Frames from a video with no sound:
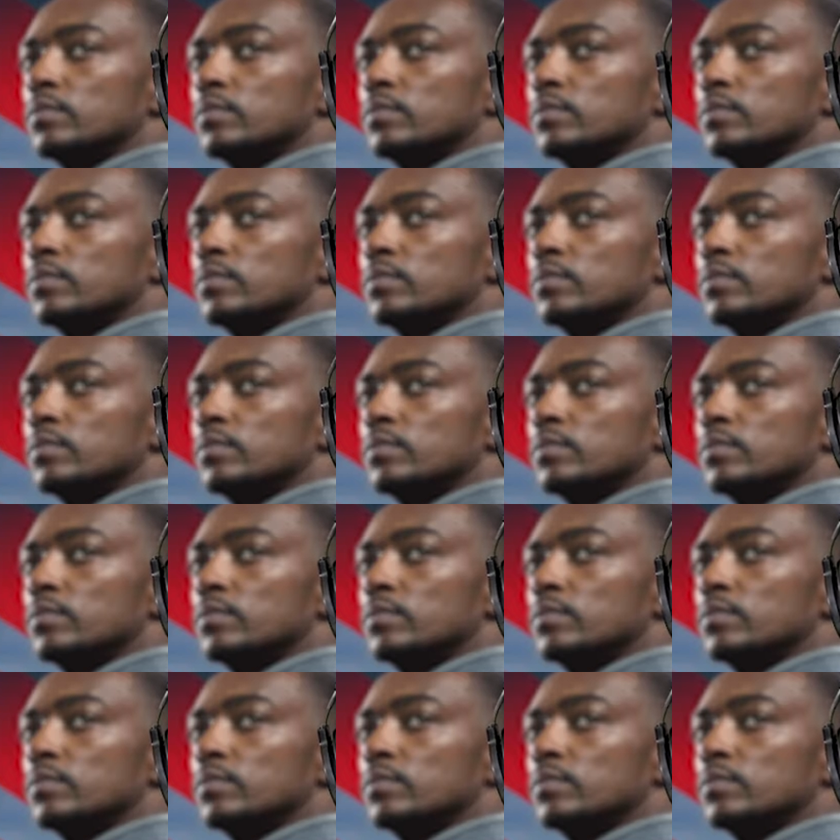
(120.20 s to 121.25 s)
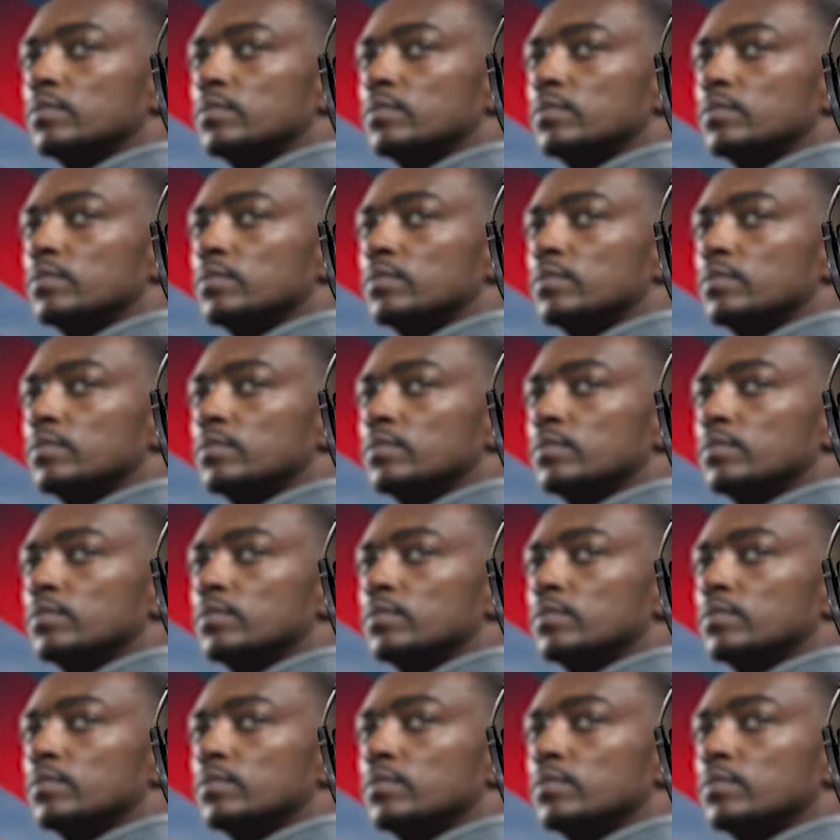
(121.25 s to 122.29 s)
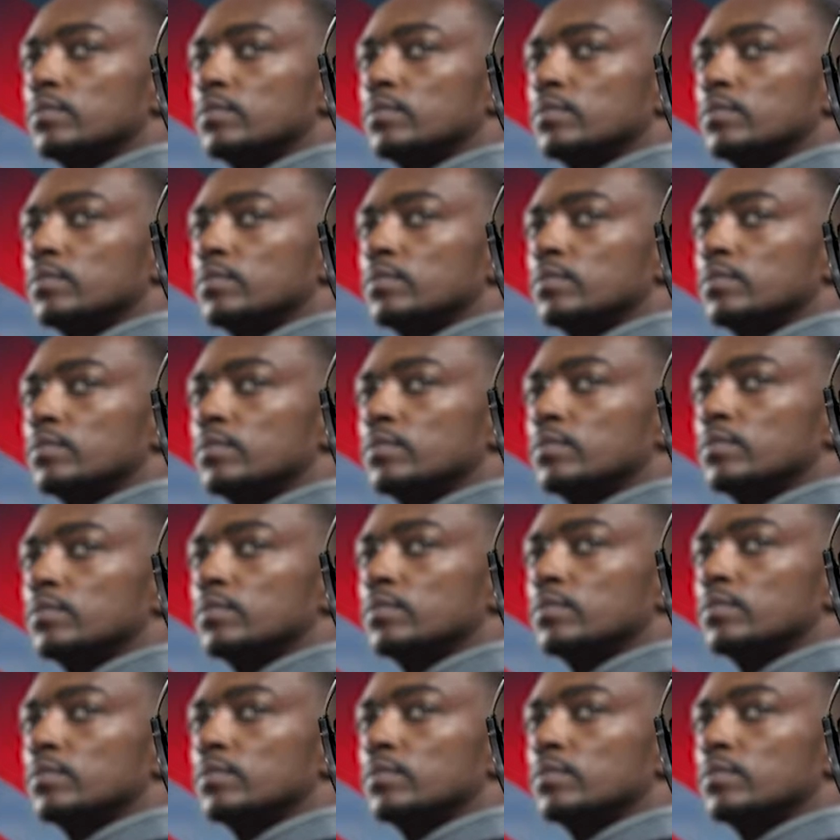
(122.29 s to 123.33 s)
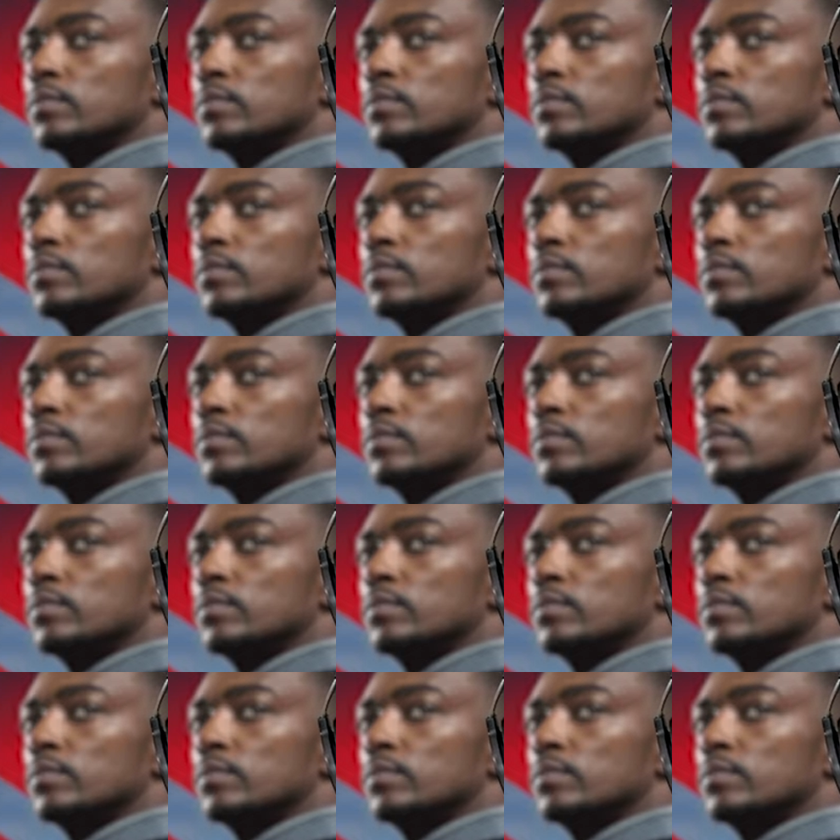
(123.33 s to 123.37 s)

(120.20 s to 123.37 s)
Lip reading: [no speech]